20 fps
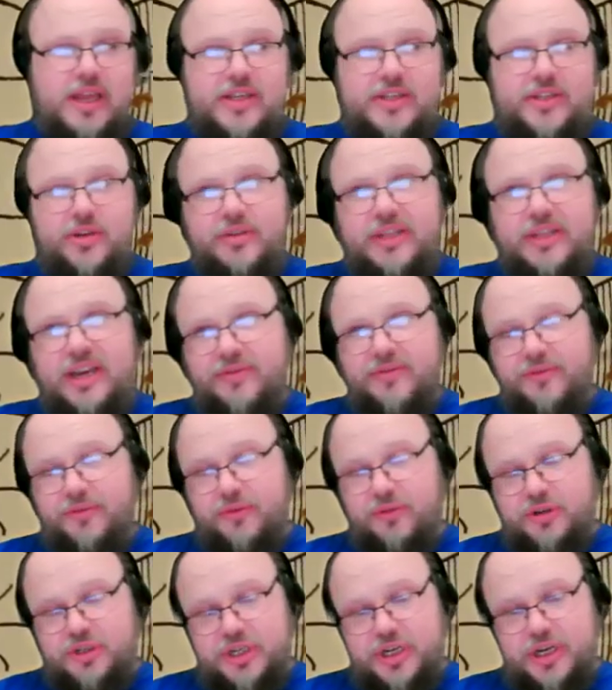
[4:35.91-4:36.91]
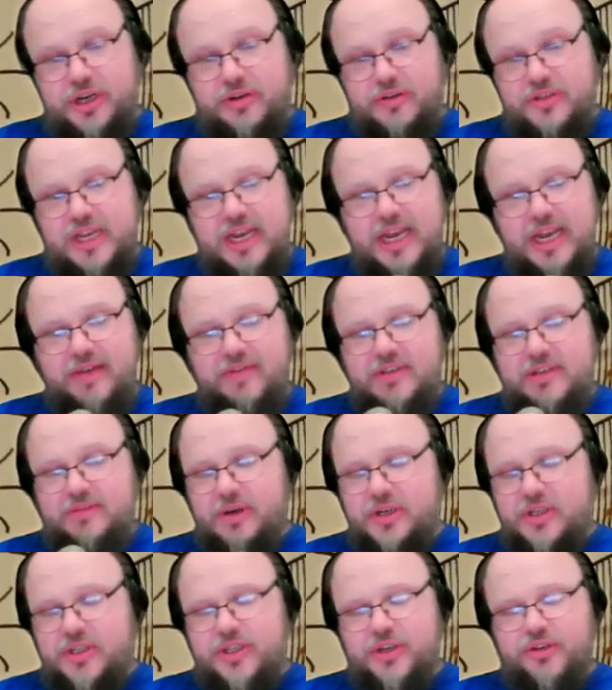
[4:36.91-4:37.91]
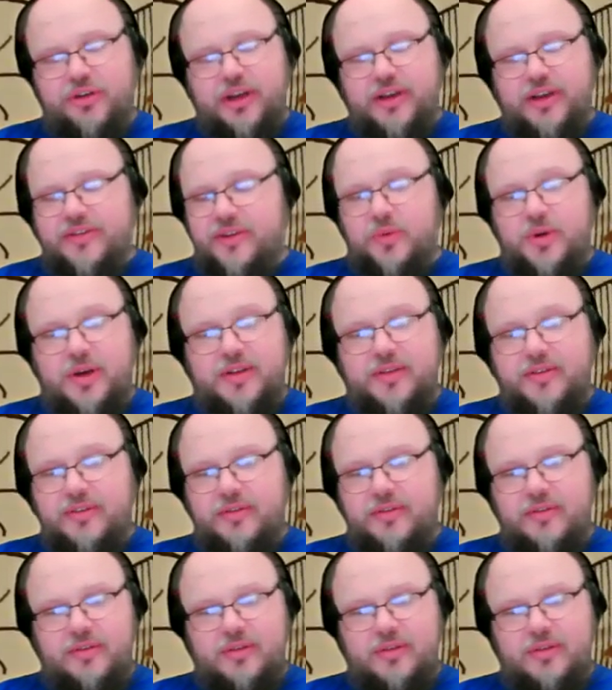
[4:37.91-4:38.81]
He sold out four shows. He can have as much to drink as he wants.